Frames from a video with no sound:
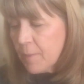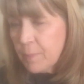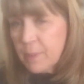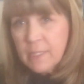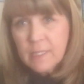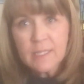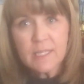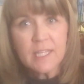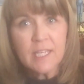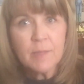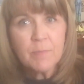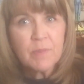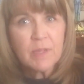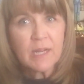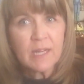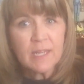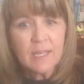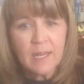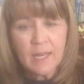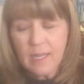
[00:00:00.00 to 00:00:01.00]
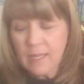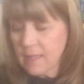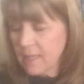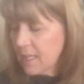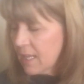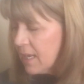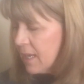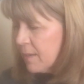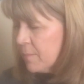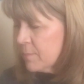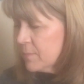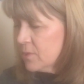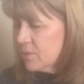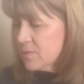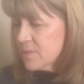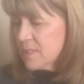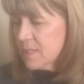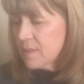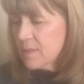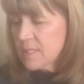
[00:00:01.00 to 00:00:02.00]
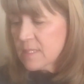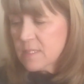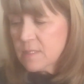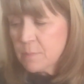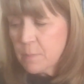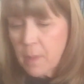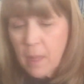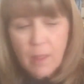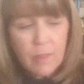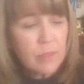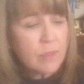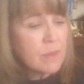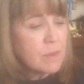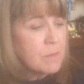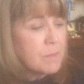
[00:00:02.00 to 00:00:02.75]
pin keep that I'm using this month.